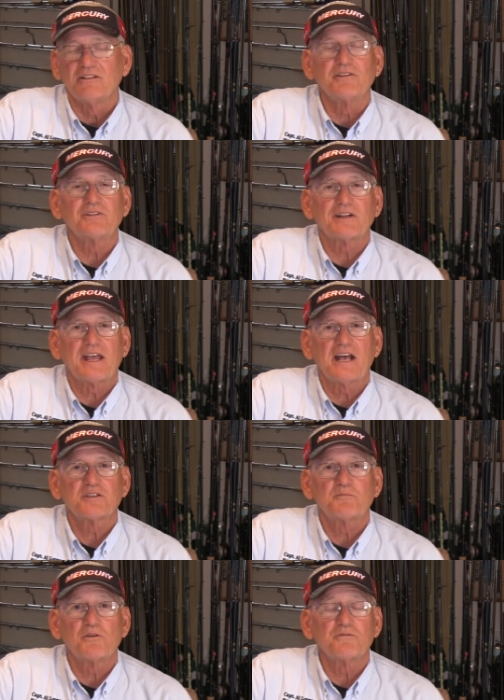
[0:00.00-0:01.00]
lived on a
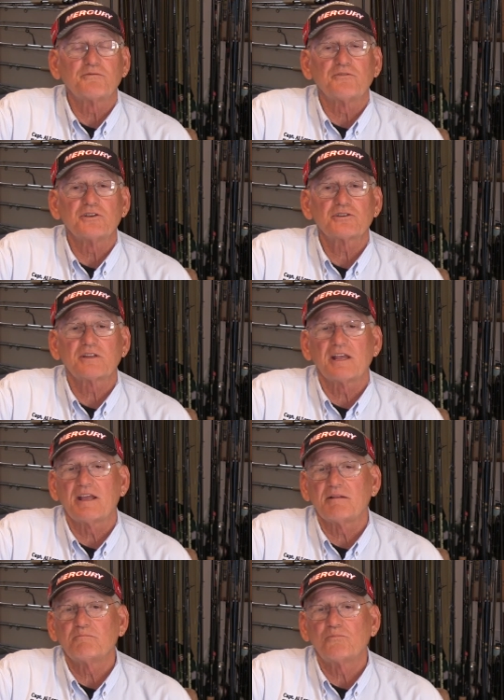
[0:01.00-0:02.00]
houseboat and fished,
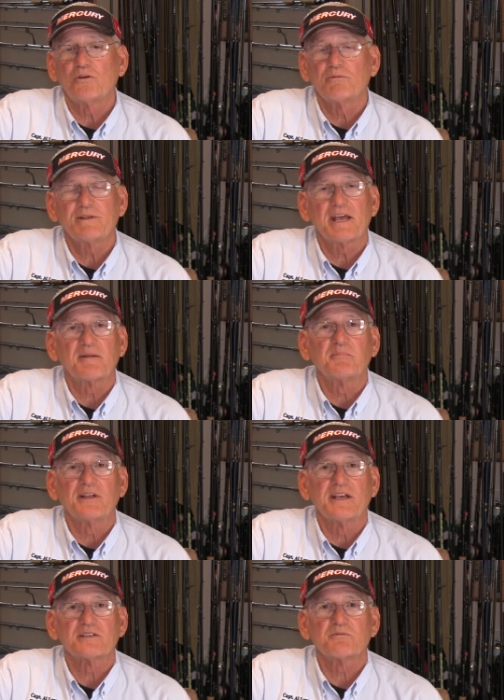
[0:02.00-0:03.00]
and boy, we had a
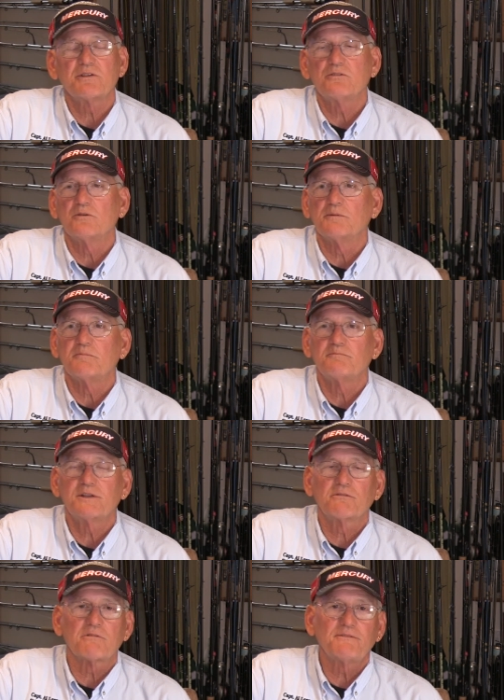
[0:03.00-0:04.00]
blast. We caught
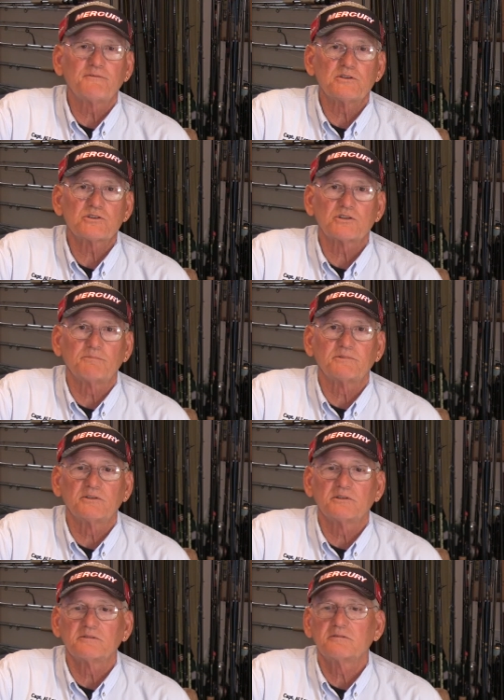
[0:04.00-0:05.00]
big redfish up
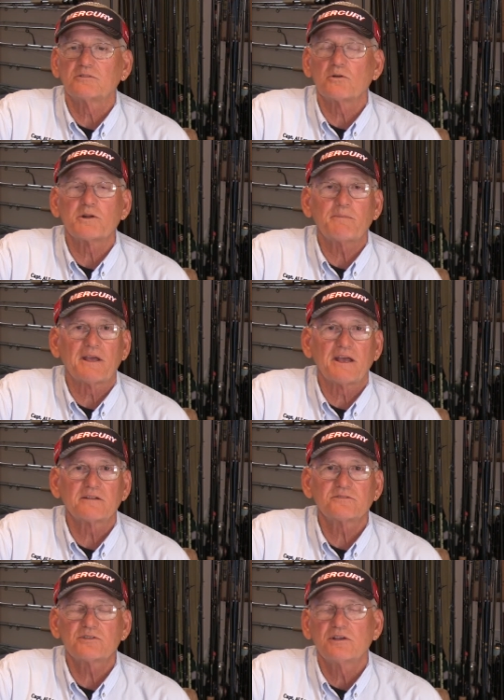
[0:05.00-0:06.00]
to 30
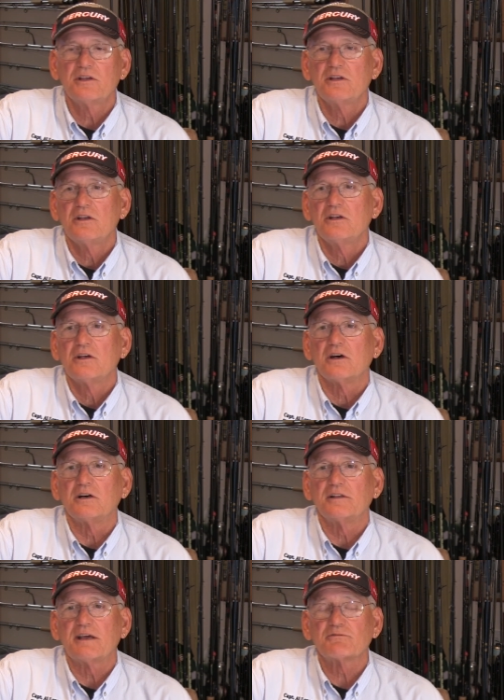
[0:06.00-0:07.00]
pounds.
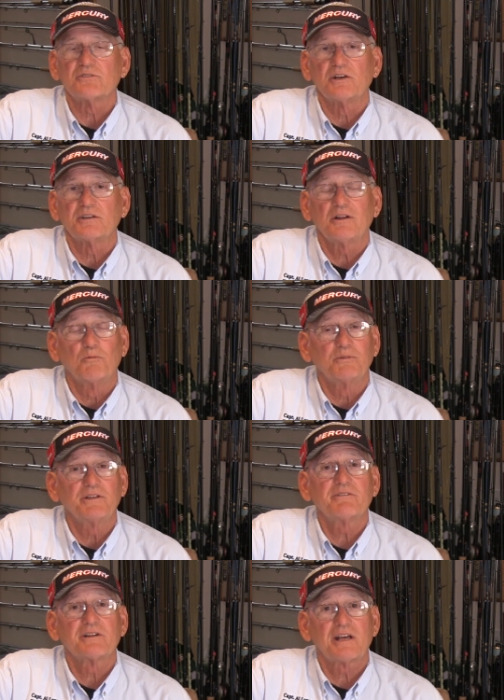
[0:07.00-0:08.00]
Uh, that was on, you know,
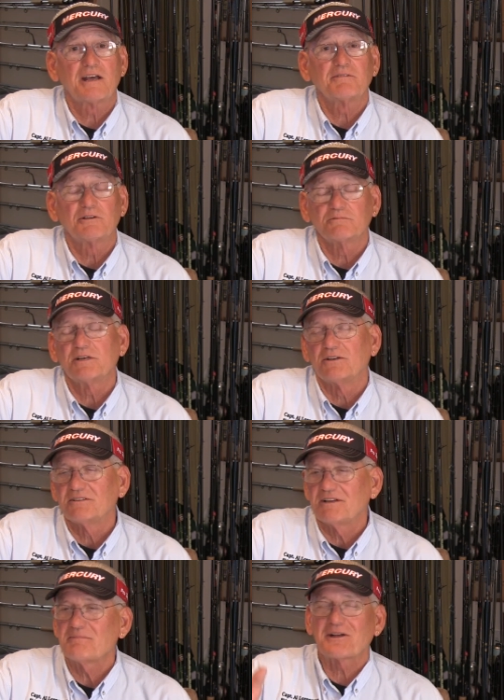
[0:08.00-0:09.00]
believe it or not, uh,
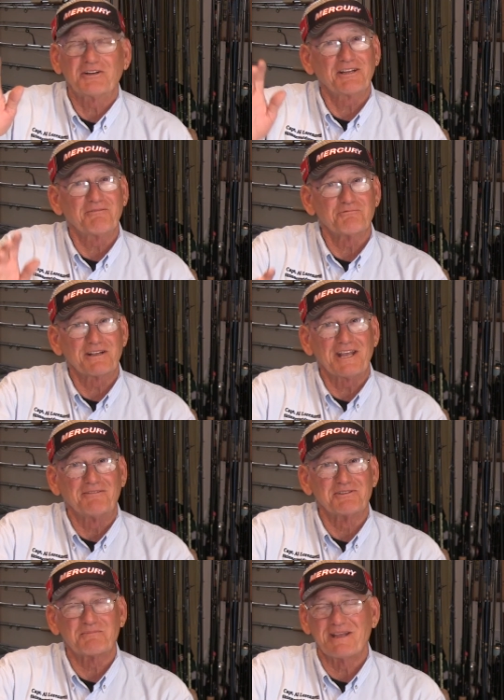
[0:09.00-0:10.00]
well, I'm not gonna give away
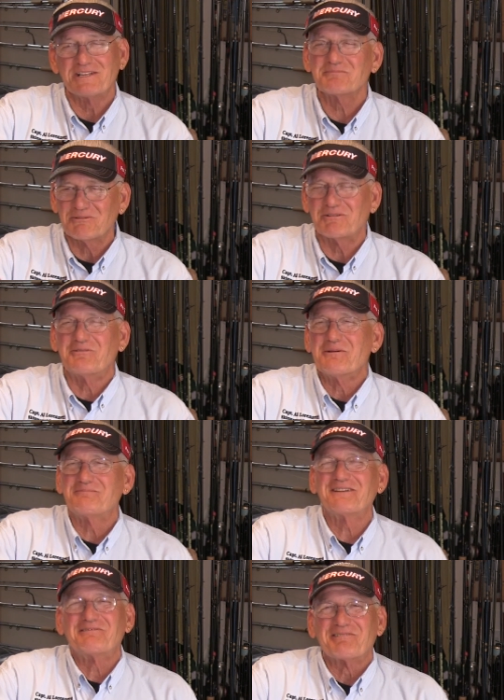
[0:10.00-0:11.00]
Kevin's baits, but we
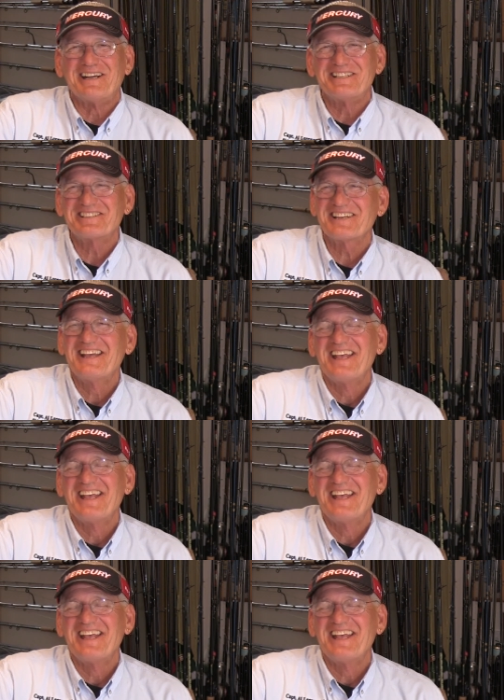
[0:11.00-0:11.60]
caught big reds.